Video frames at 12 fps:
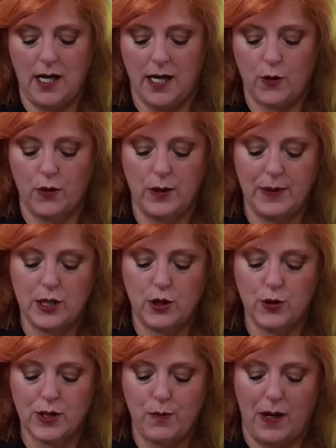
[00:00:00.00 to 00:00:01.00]
It's not going
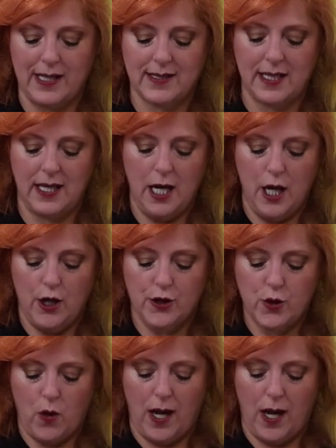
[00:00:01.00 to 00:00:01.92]
to be too spicy.